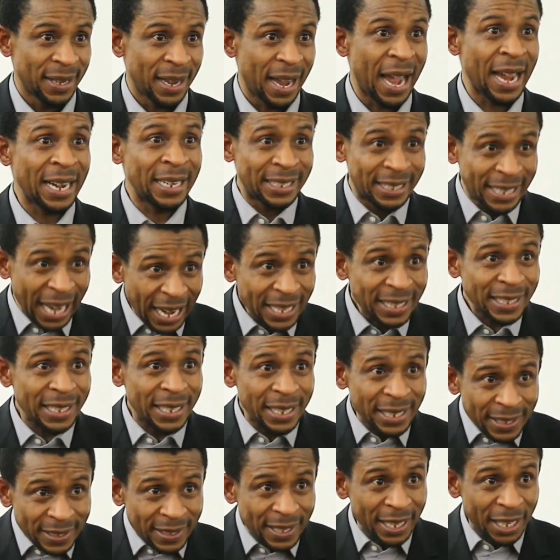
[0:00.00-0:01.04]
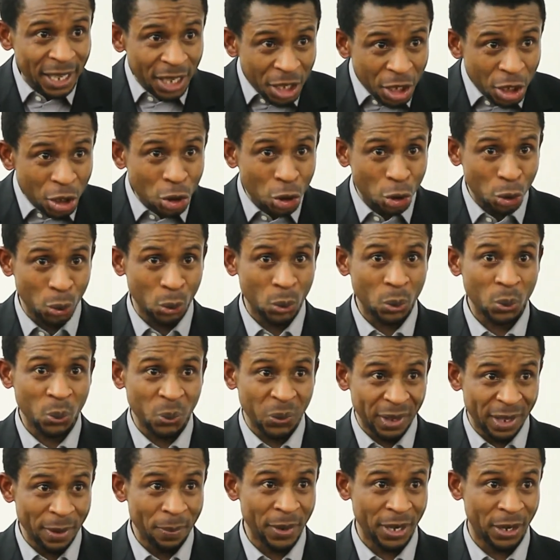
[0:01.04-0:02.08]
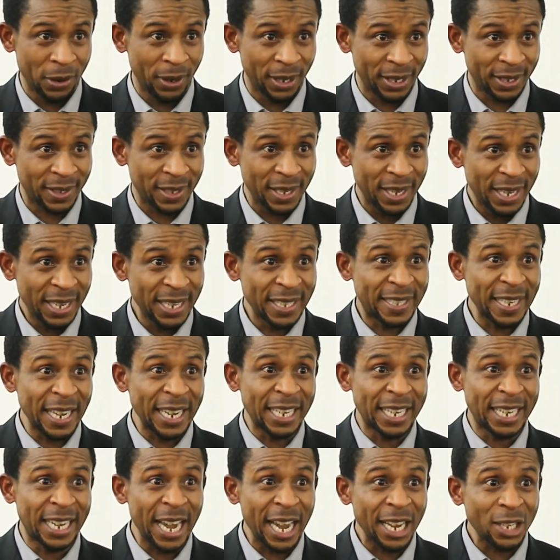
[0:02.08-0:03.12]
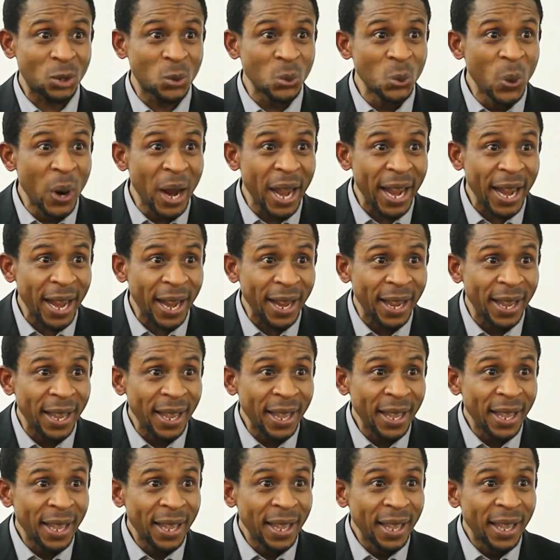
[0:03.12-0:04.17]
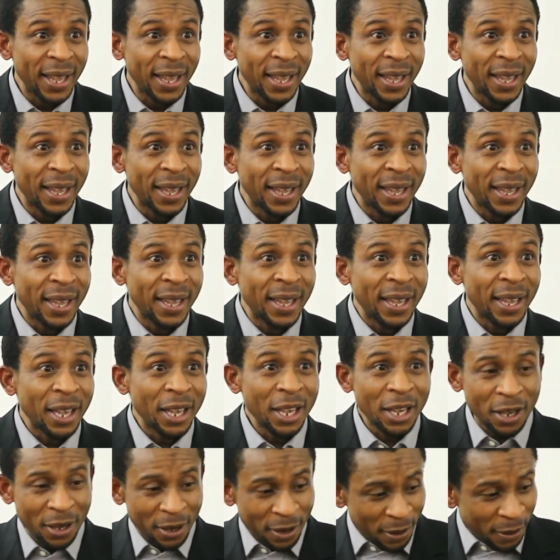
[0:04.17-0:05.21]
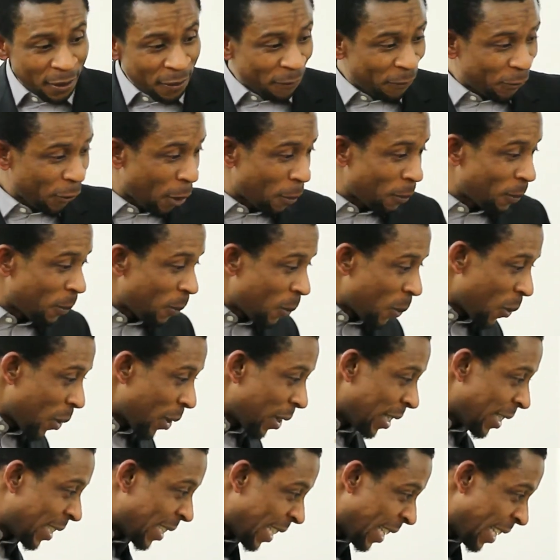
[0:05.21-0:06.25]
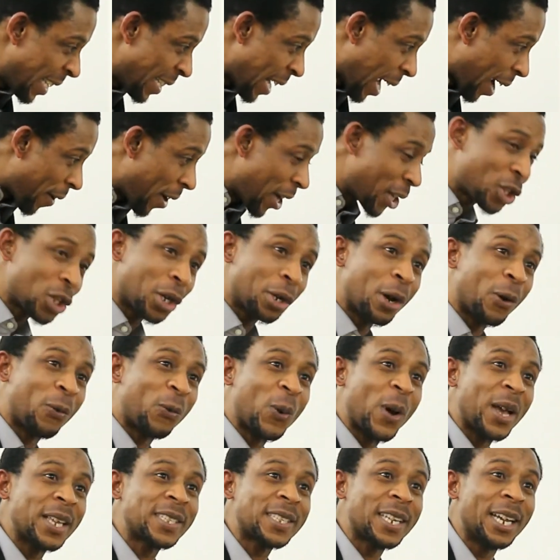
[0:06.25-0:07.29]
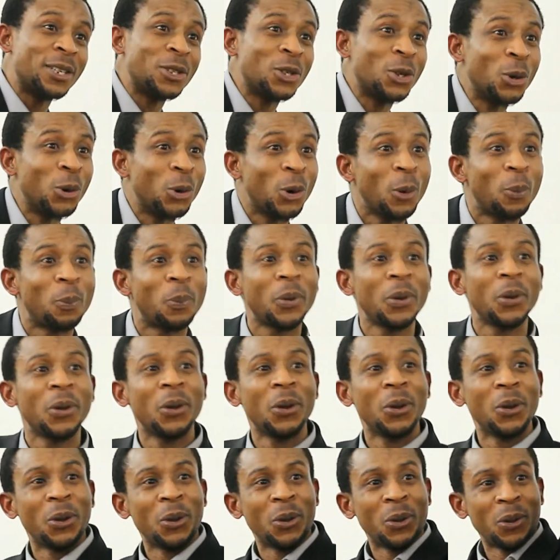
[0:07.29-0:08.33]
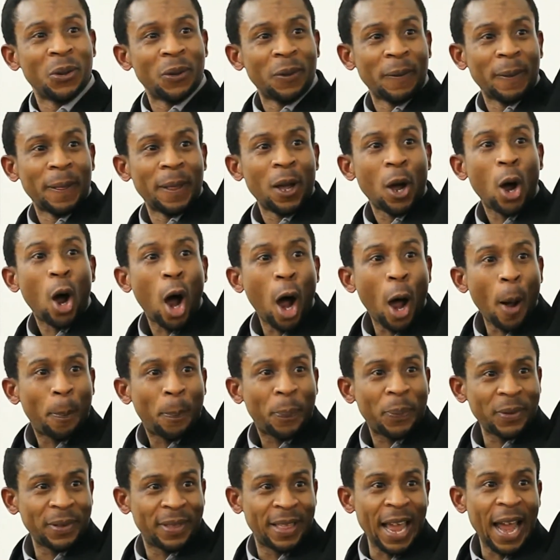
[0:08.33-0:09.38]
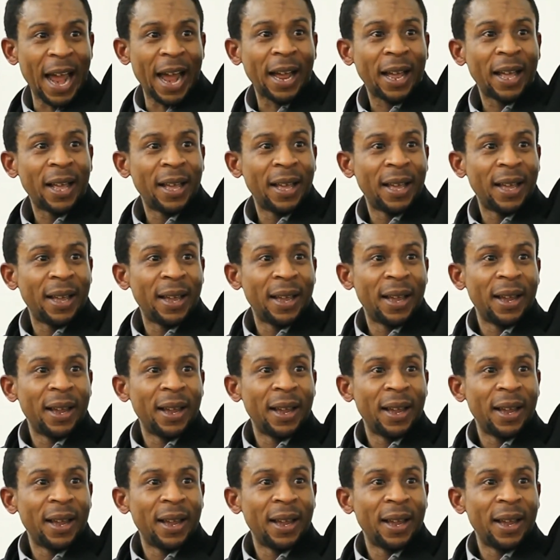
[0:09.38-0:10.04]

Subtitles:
And that is the issue with the Middle East. It's a gateway from the direction of Western Europe up there,